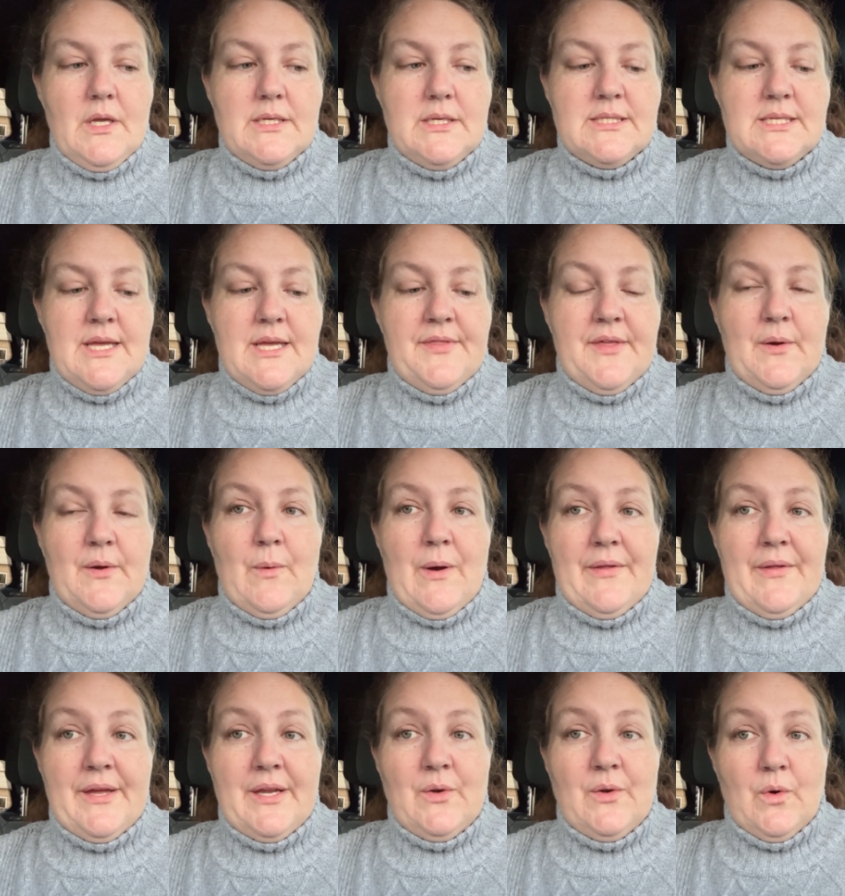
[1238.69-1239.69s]
said that
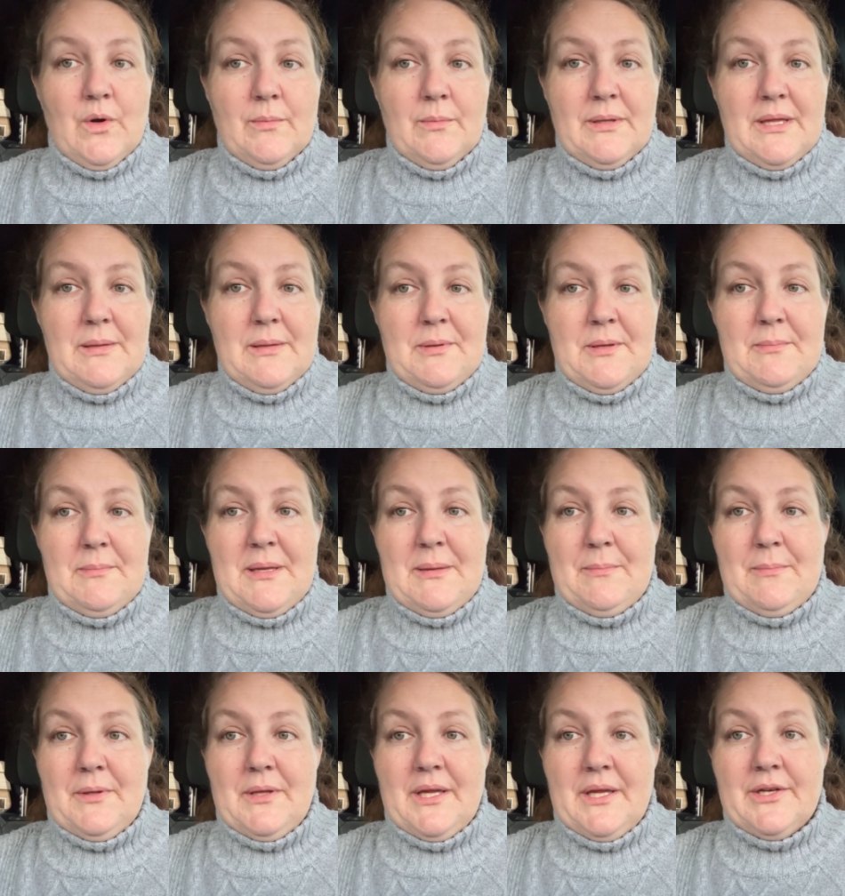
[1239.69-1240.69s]
while they normally put
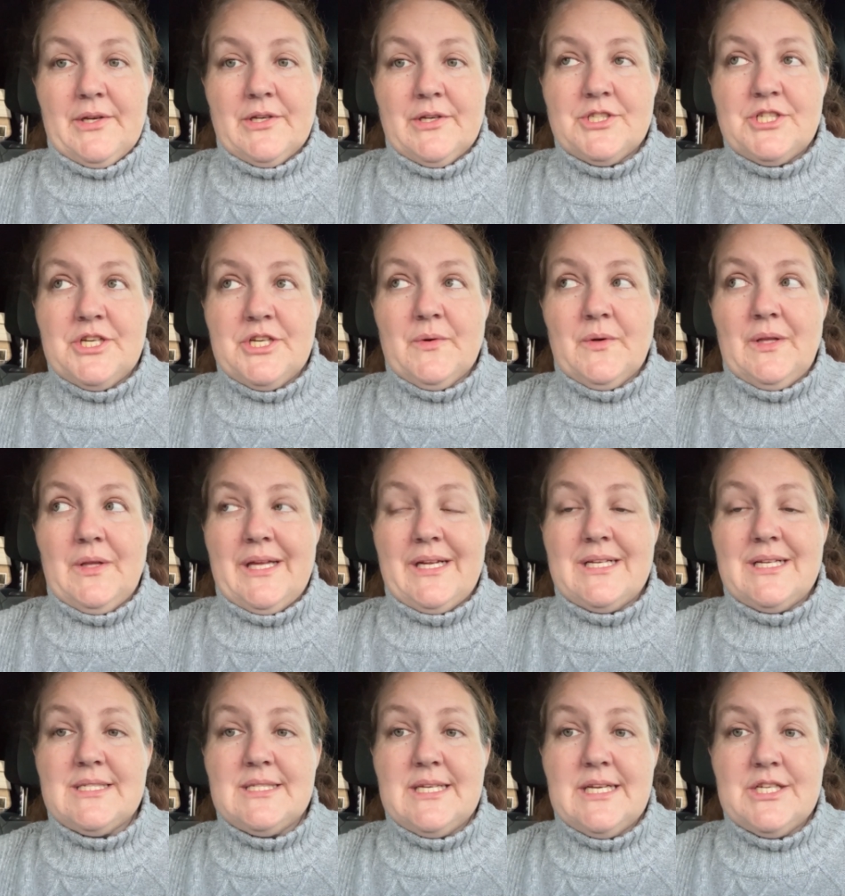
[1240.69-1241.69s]
people under general
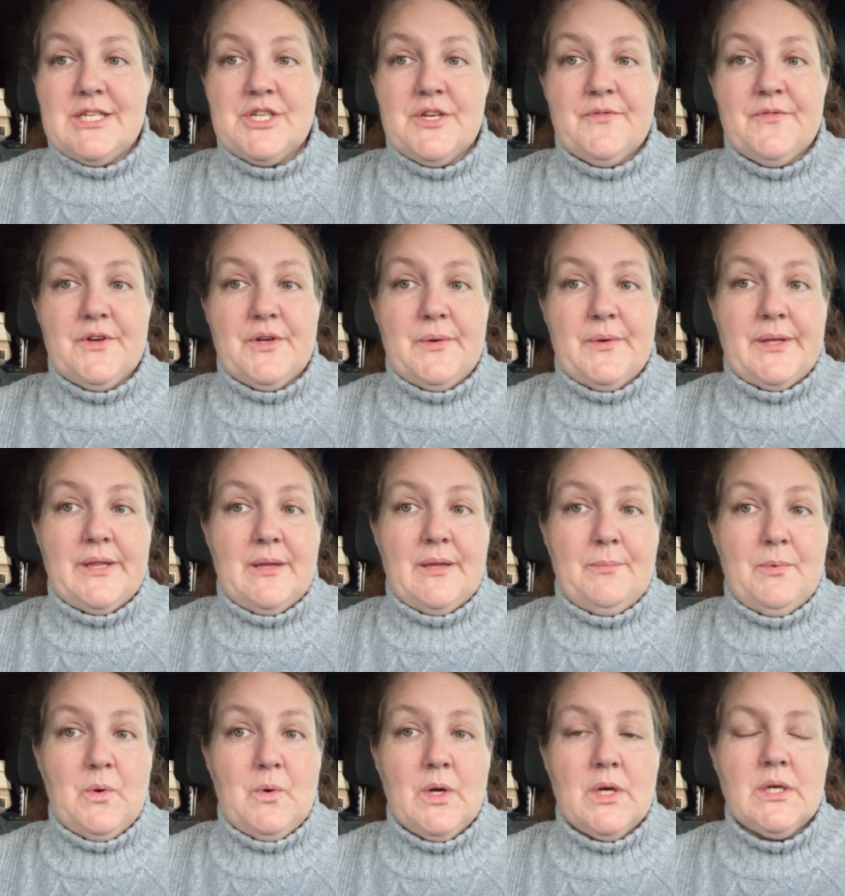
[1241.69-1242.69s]
anesthesia for doing the
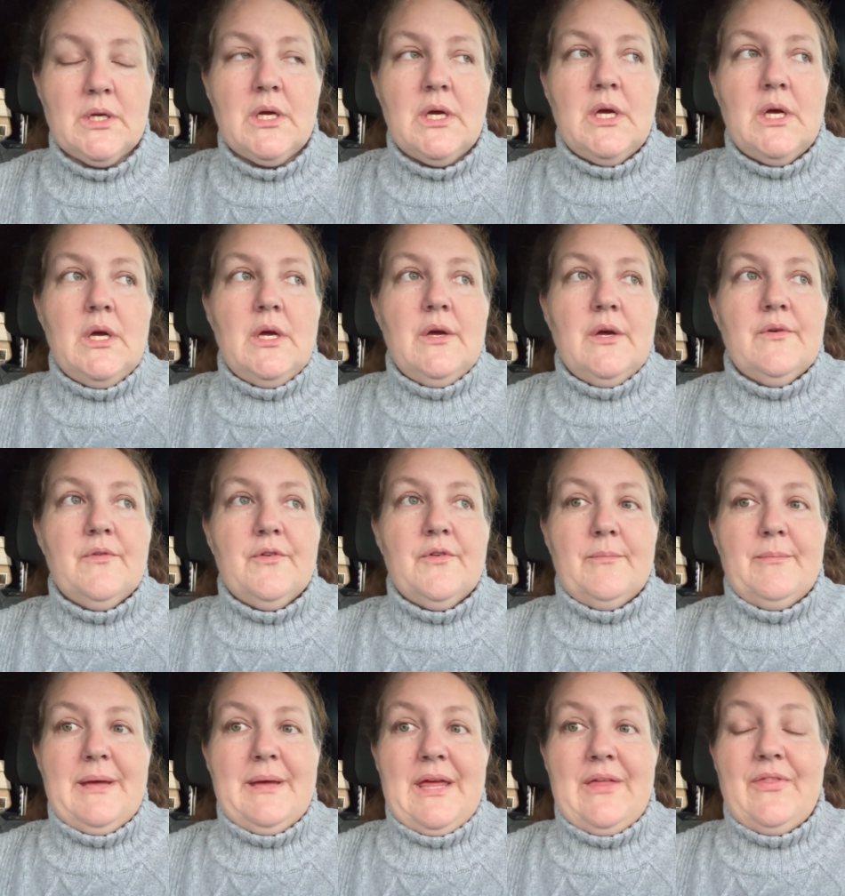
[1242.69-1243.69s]
port, for
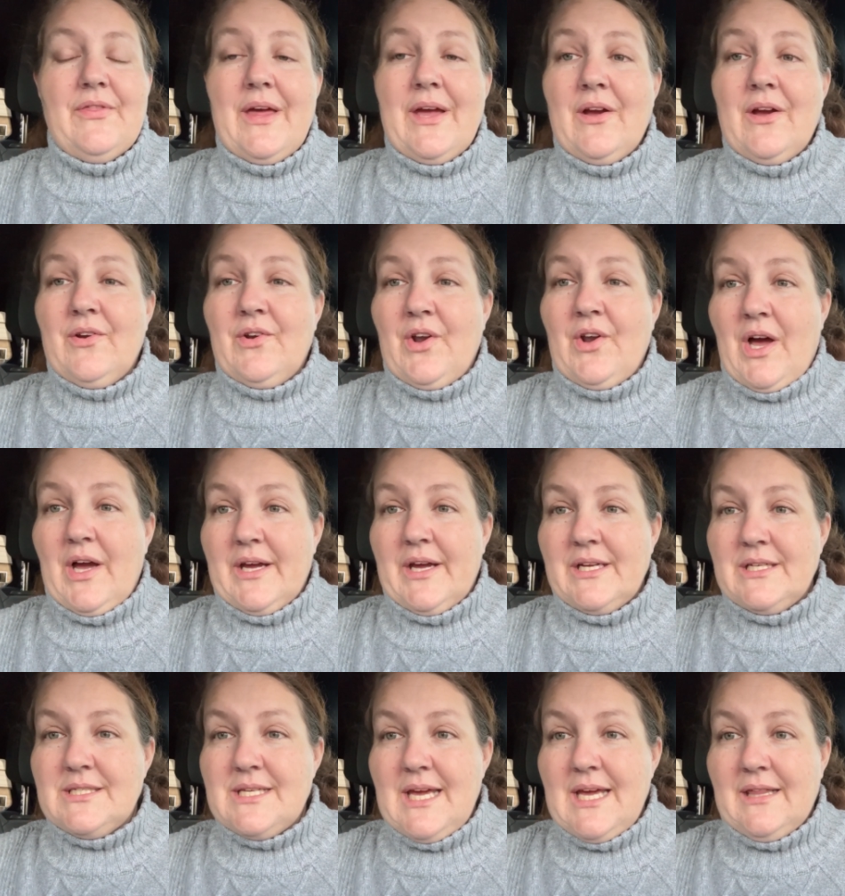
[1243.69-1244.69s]
me, they are not
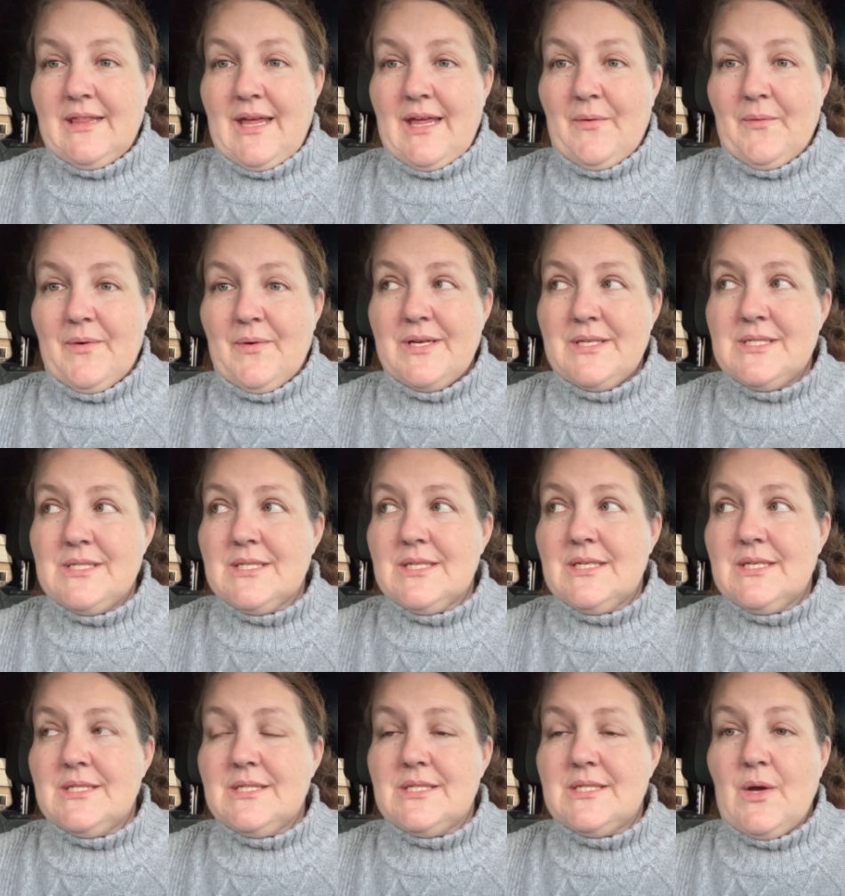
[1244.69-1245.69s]
going to take that
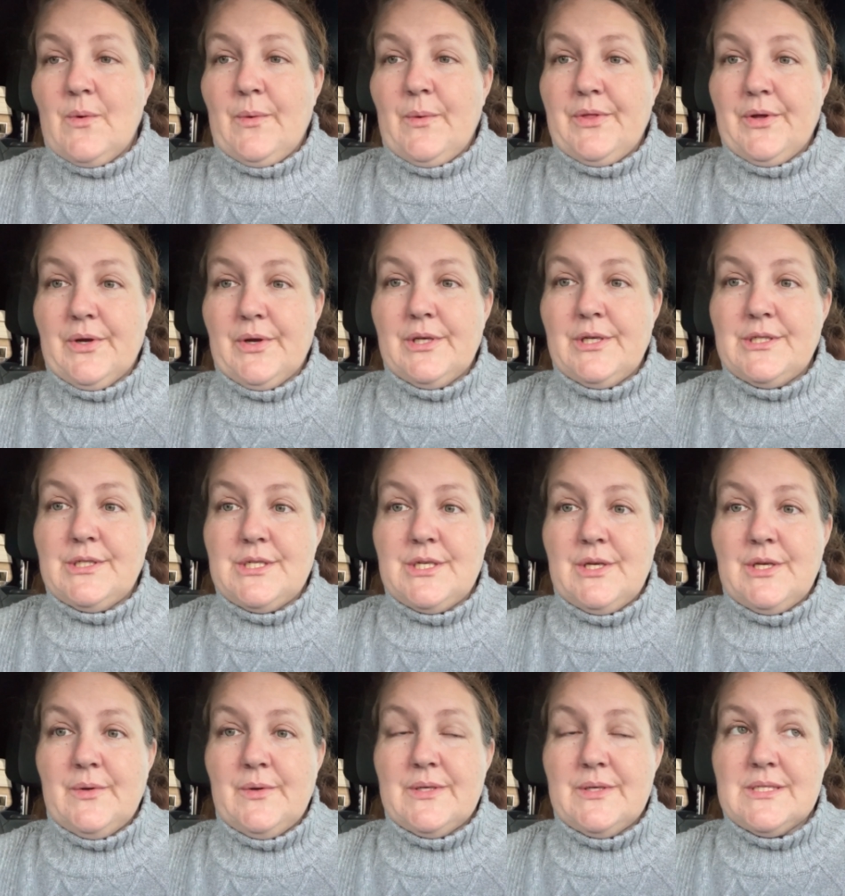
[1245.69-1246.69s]
risk. So what they're going to
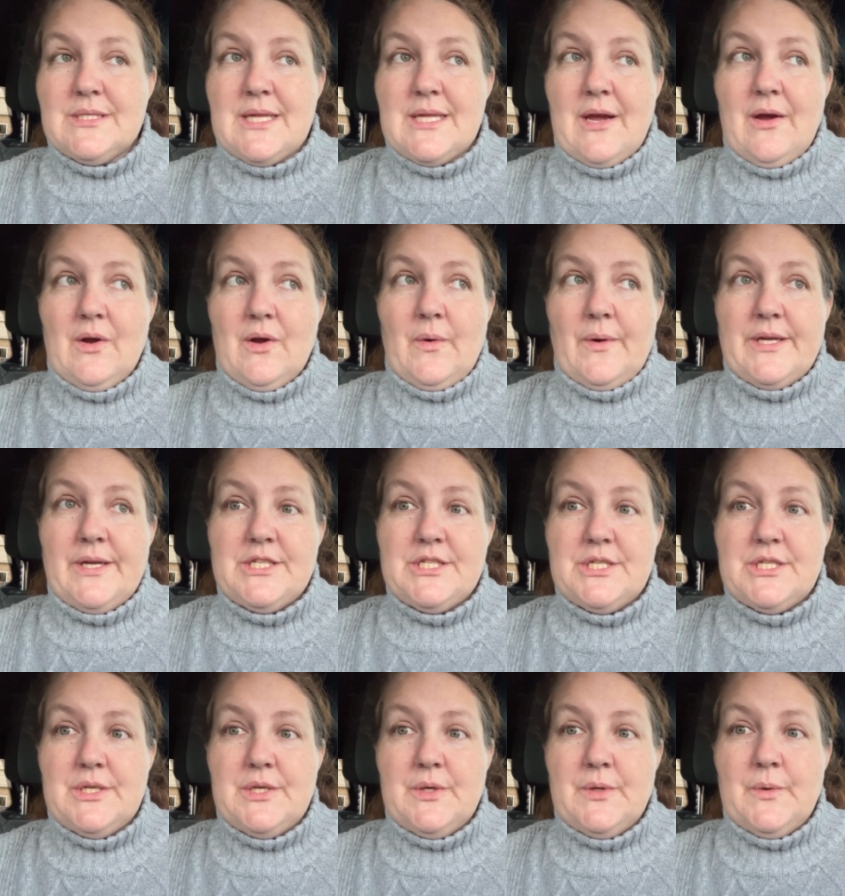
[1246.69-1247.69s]
do is they are going
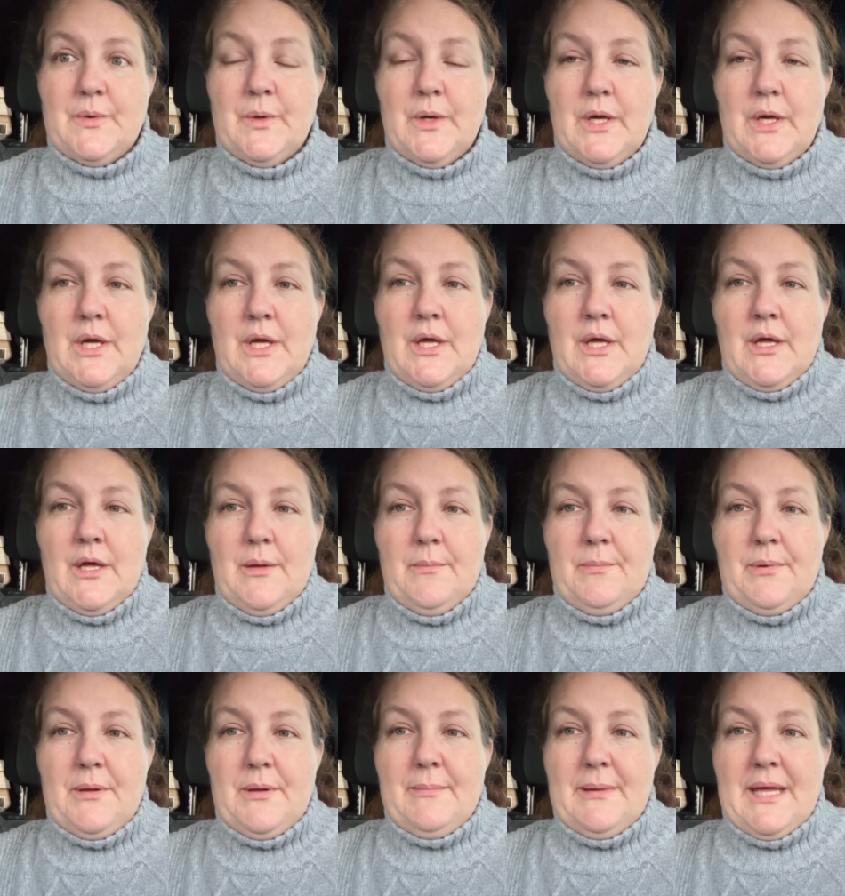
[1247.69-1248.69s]
to
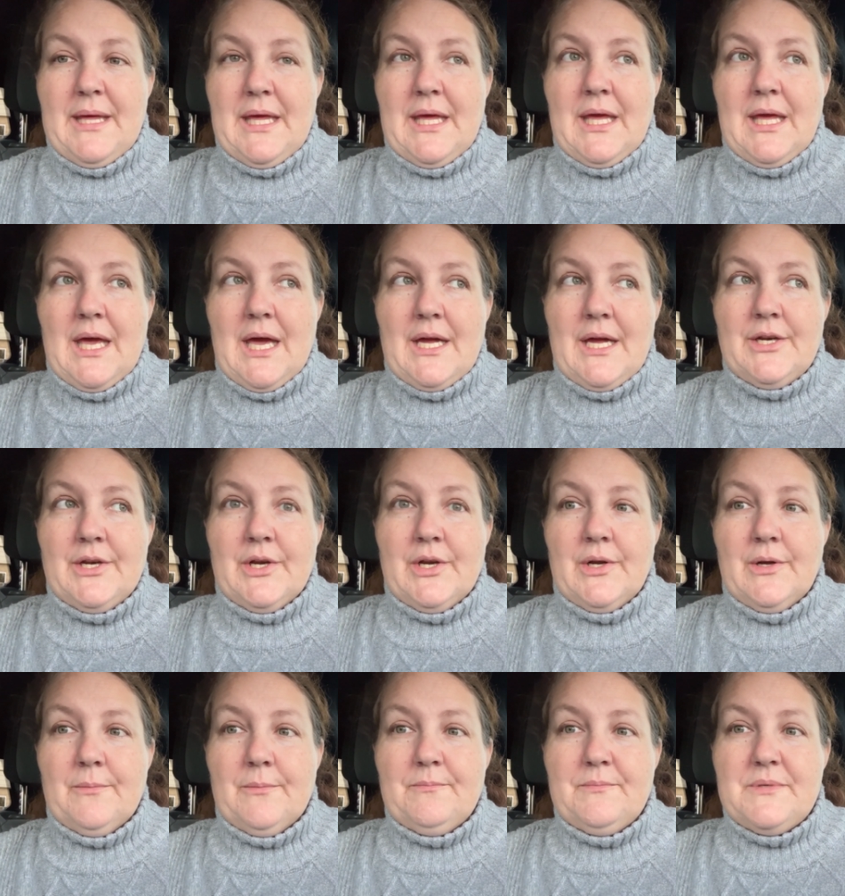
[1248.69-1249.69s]
put me under